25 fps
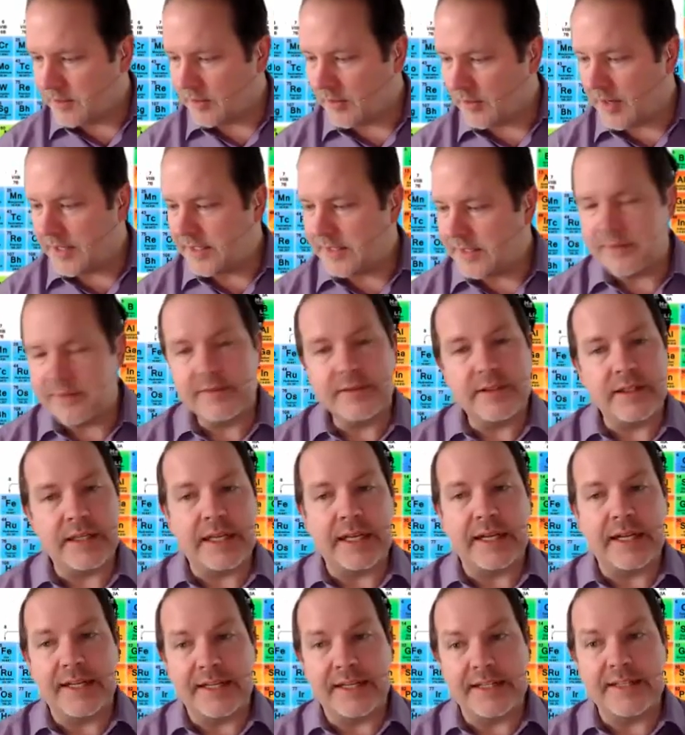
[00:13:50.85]
All right.
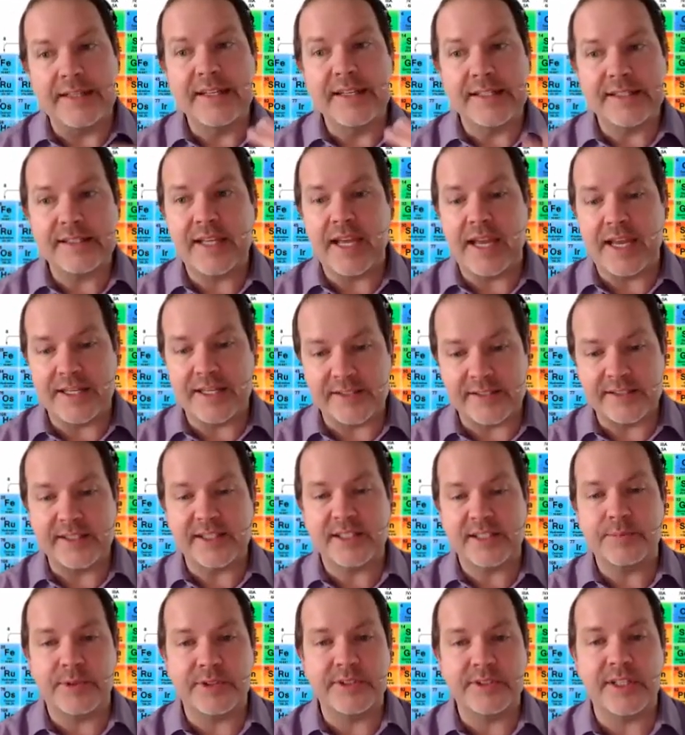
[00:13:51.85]
And in this case, in
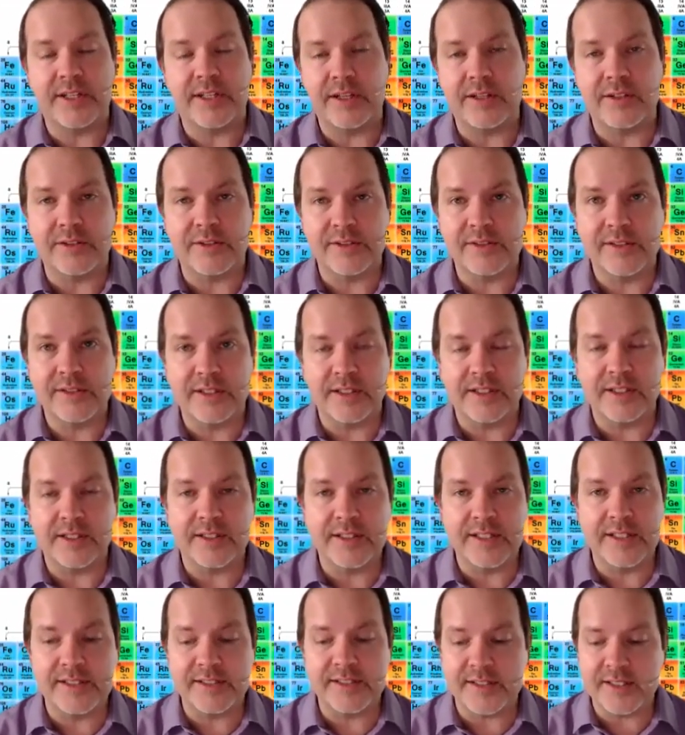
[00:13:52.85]
this particular
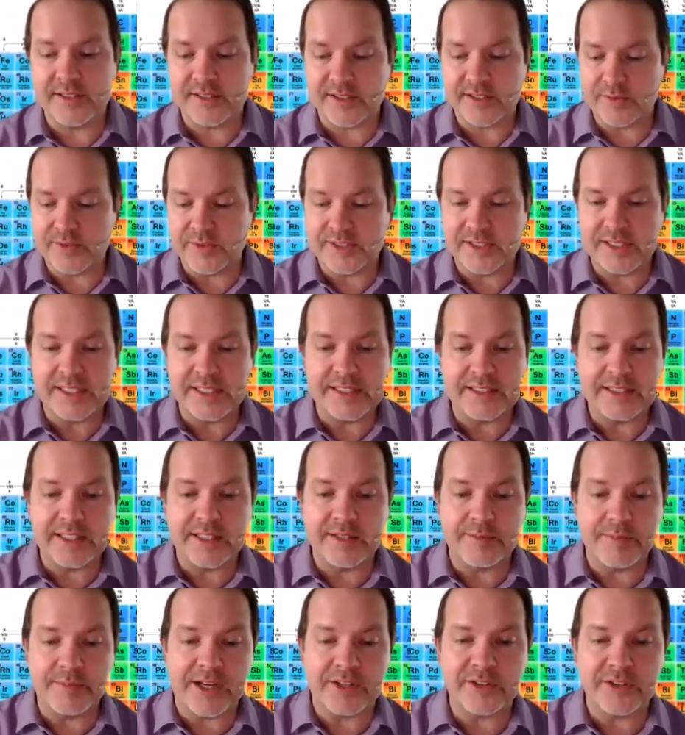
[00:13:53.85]
uh, instance, it was
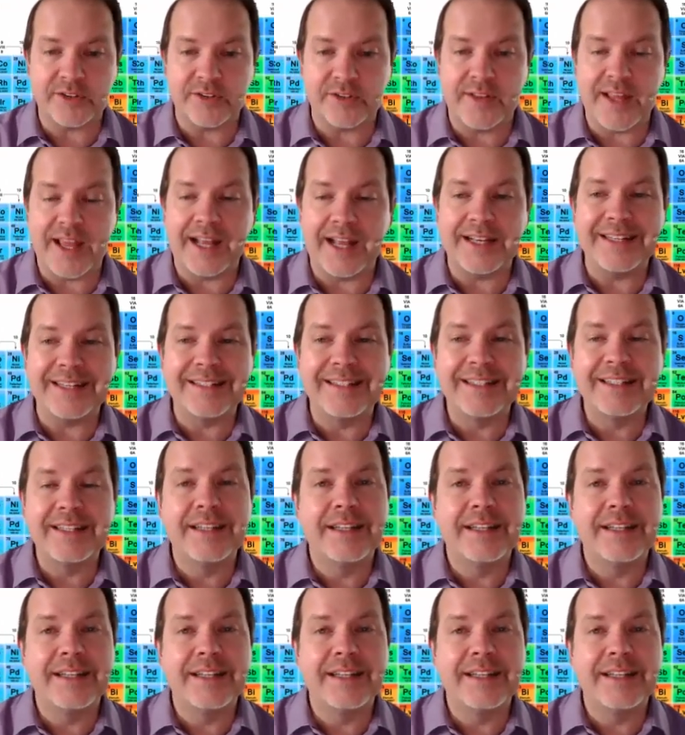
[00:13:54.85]
easy to measure that